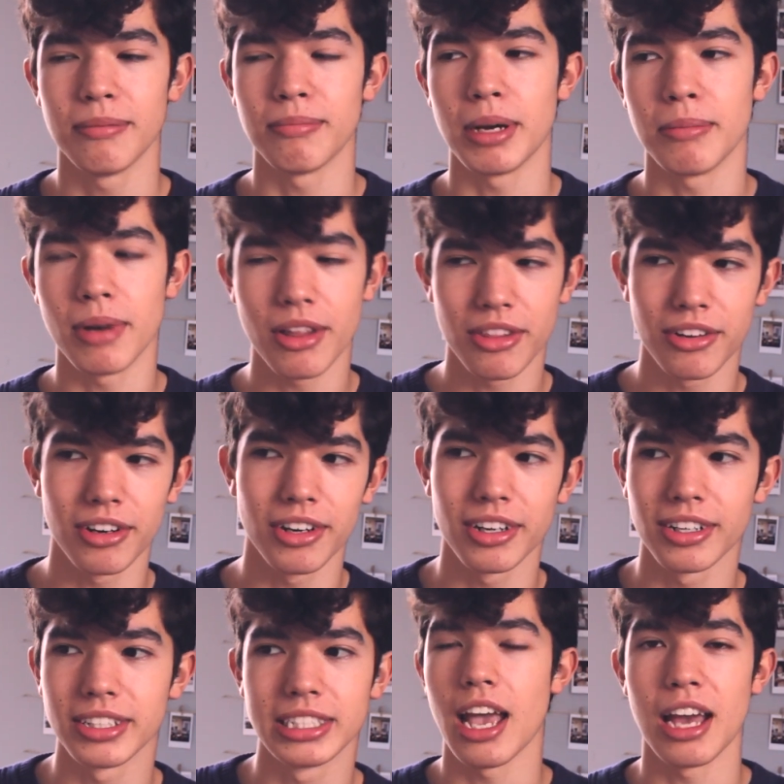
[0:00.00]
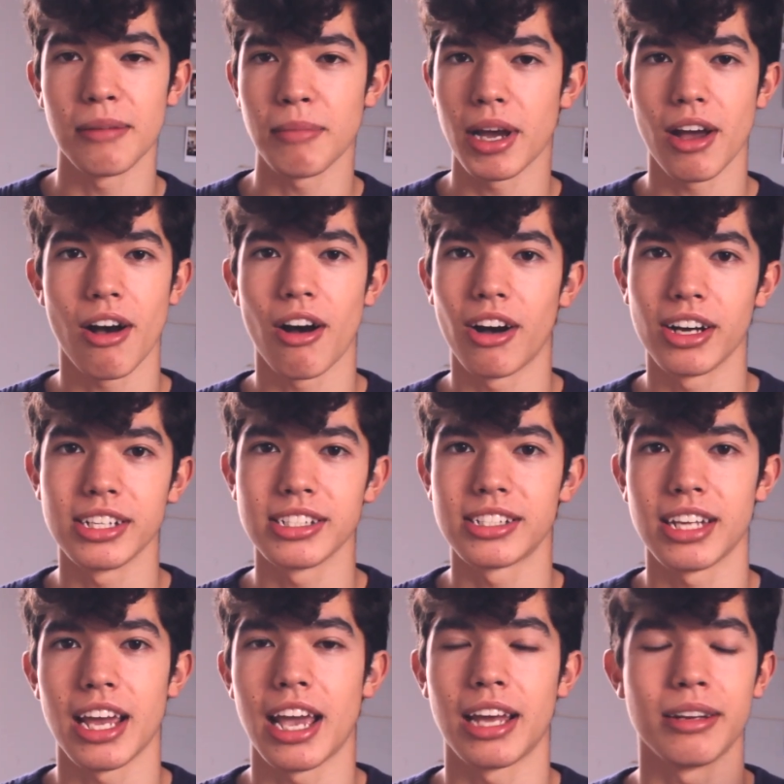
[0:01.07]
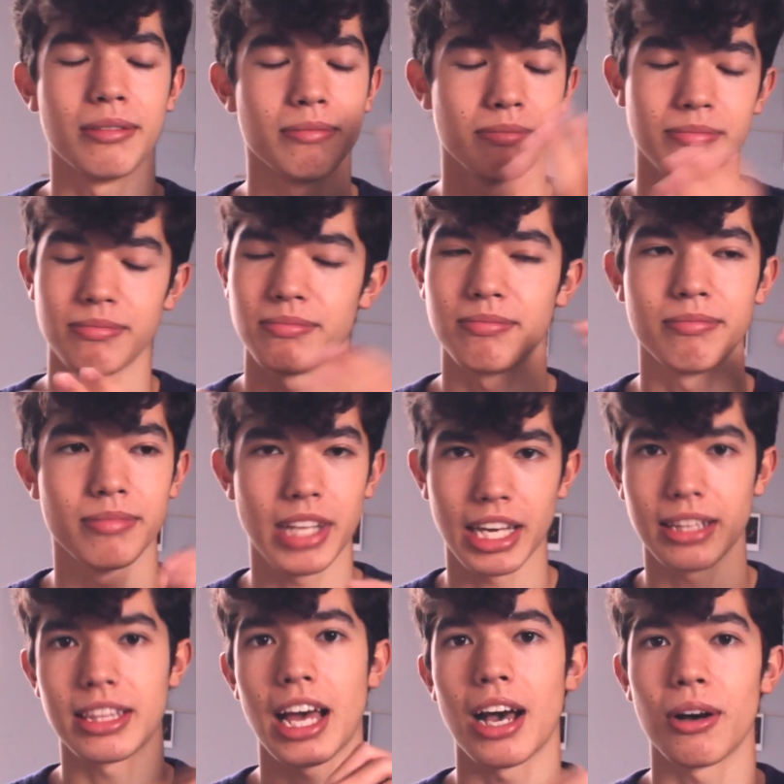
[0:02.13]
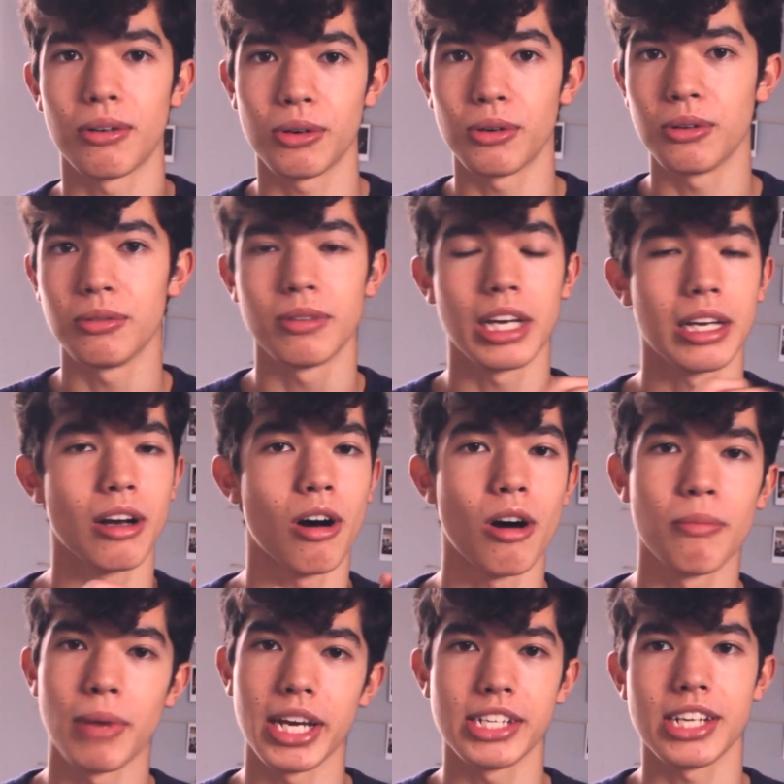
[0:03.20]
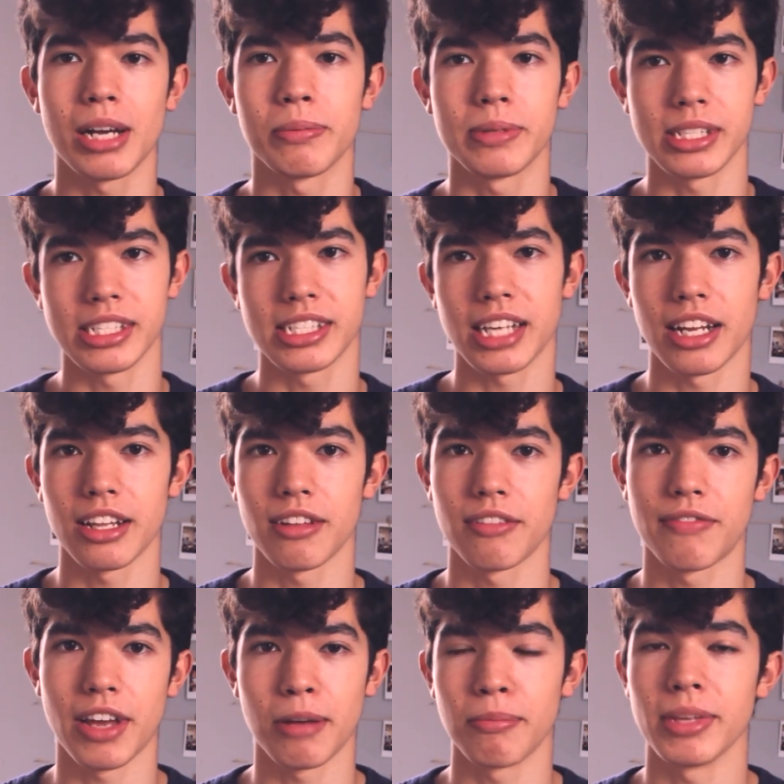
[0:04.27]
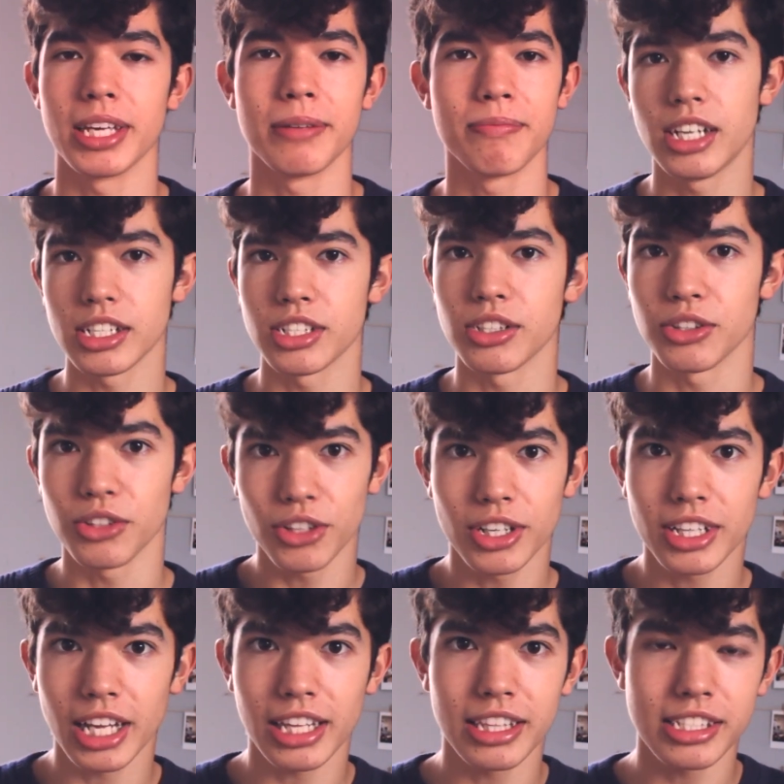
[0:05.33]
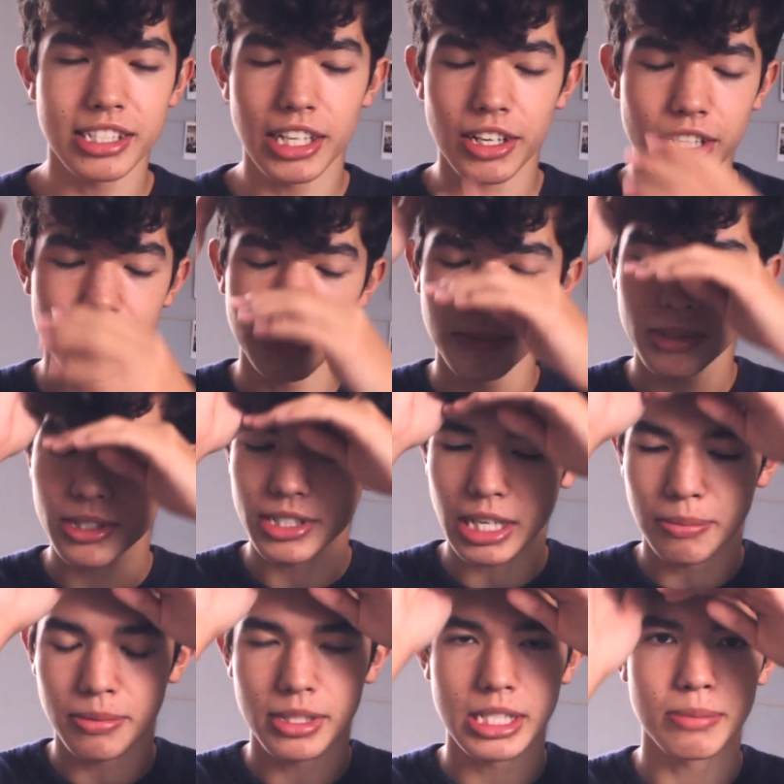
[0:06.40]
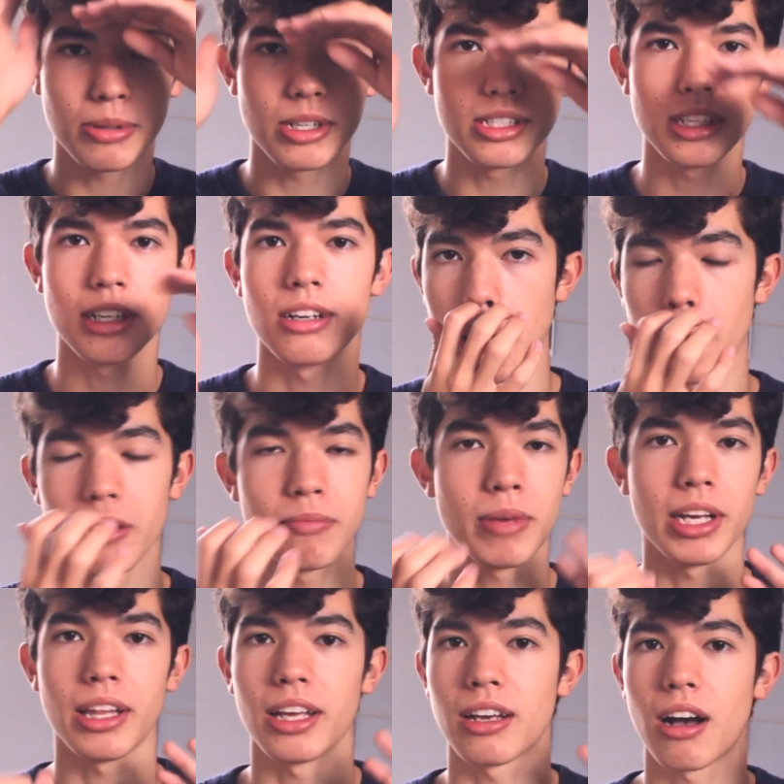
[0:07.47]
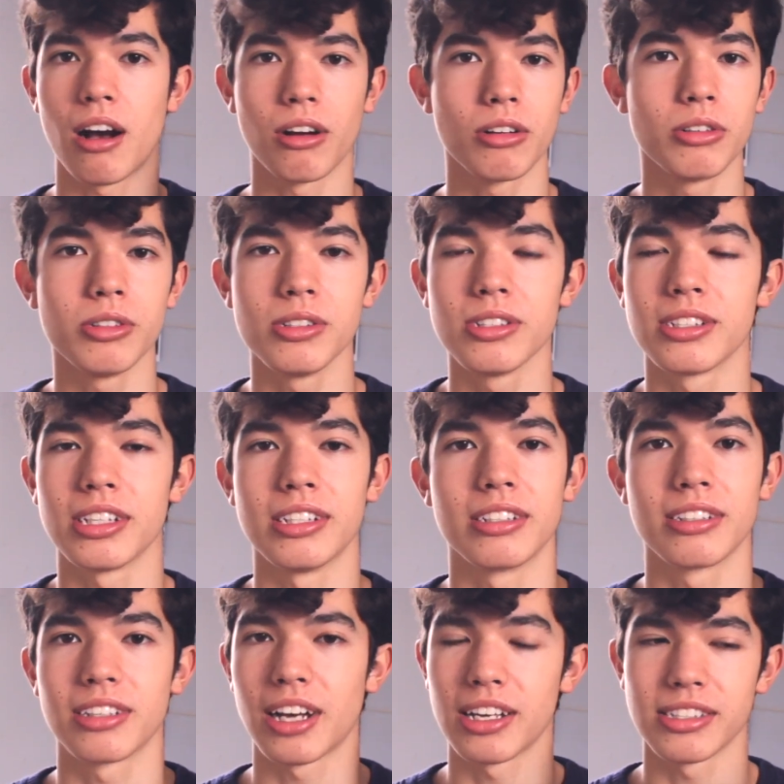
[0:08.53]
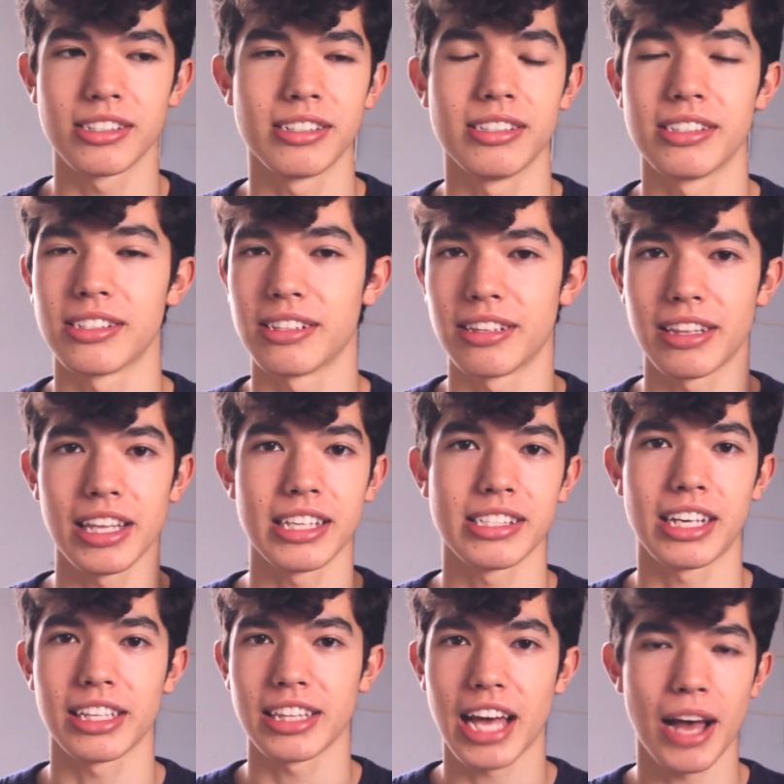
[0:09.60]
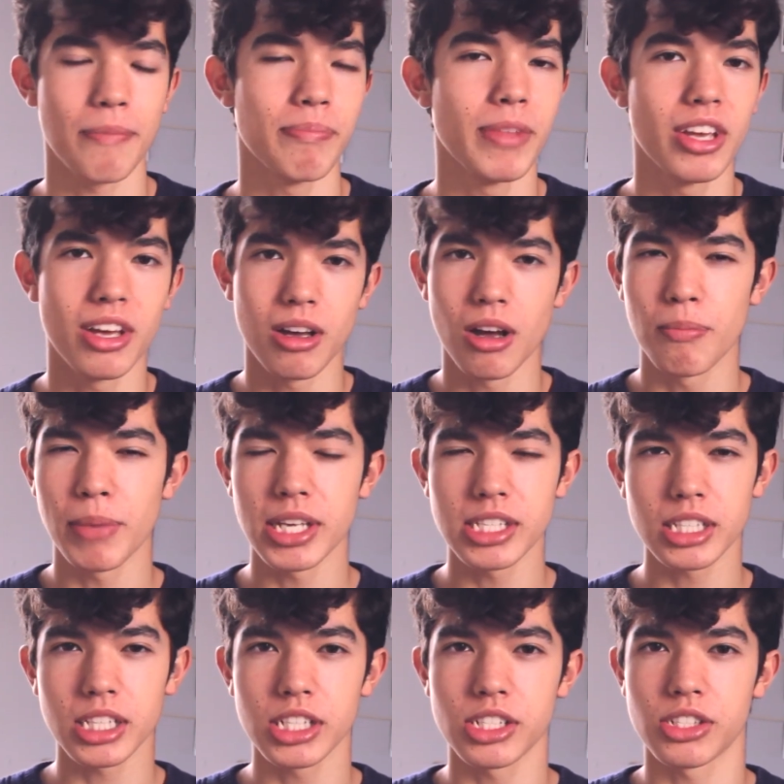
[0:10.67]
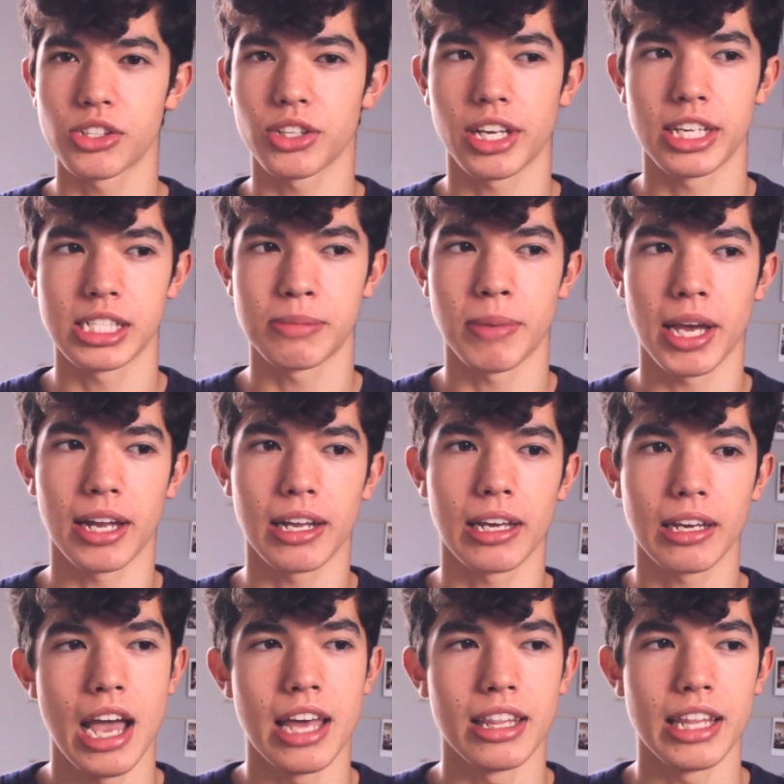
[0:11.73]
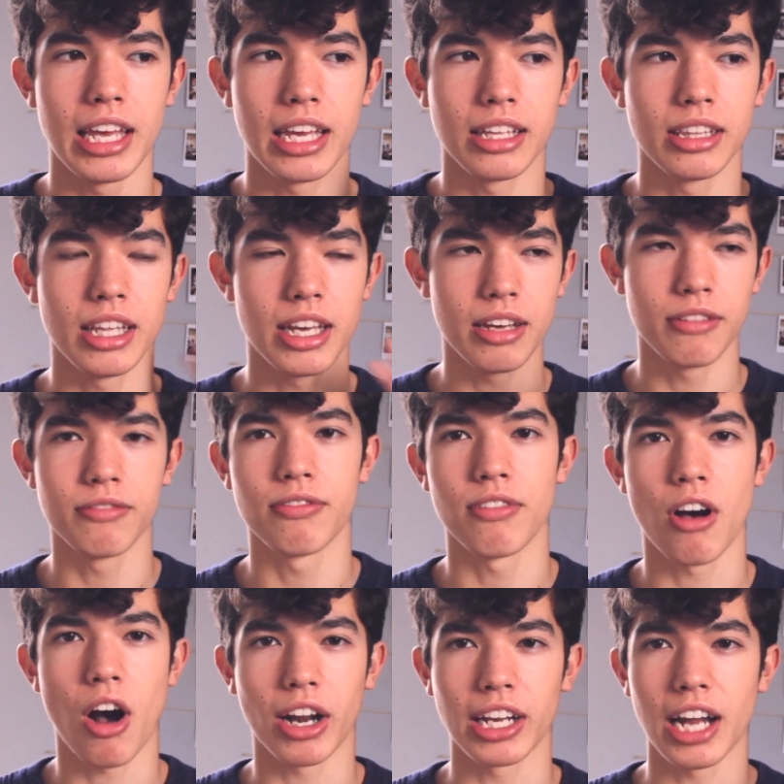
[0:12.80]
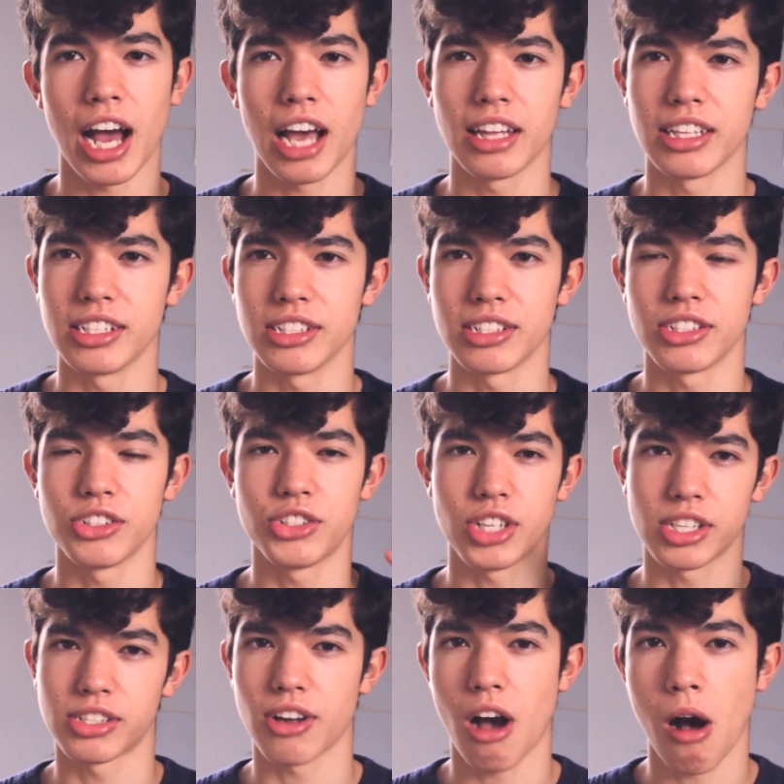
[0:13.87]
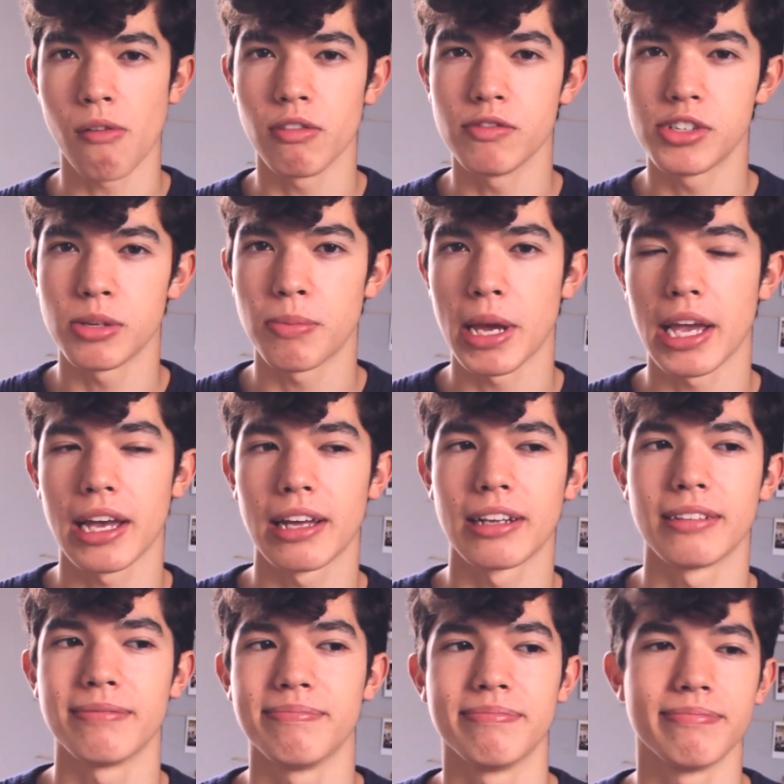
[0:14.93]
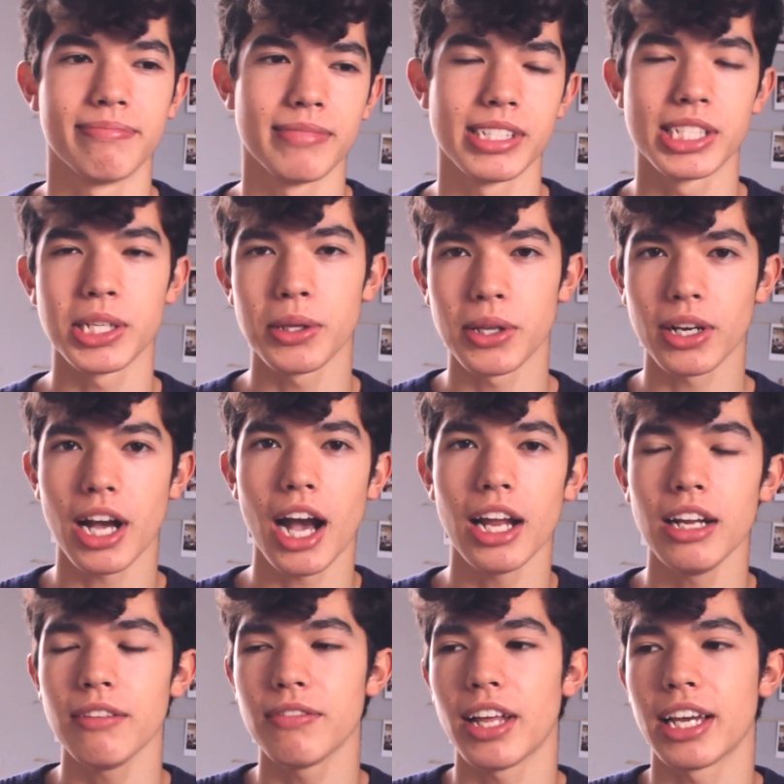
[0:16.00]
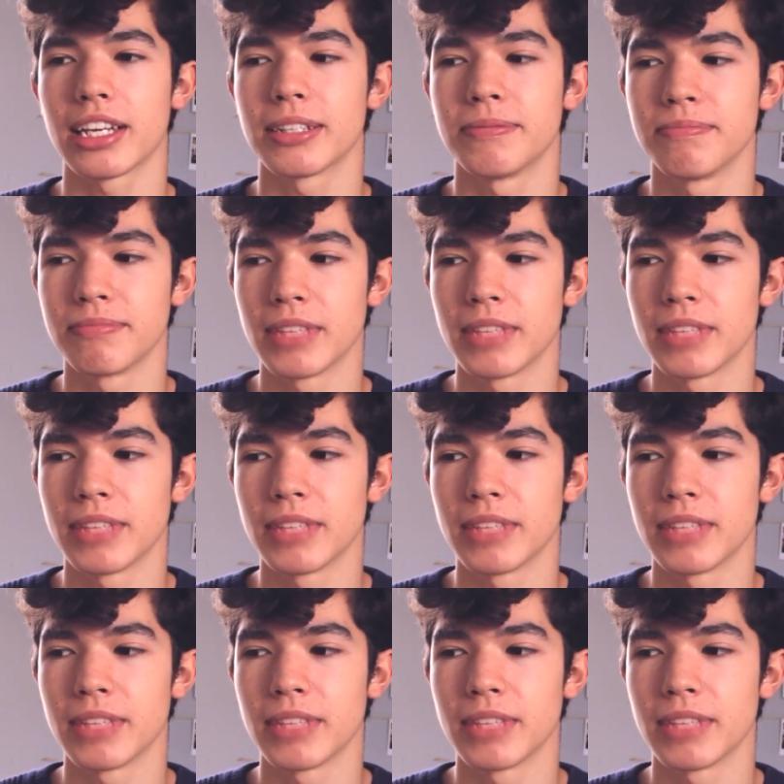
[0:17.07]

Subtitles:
My mother and my aunt and like that whole, like all my Japanese side of the family doesn't look like the stereotypical Japanese person. All of my like uncles and cousins and things like that basically just look Hispanic, and they live on an island just off of Japan. So they're kind of like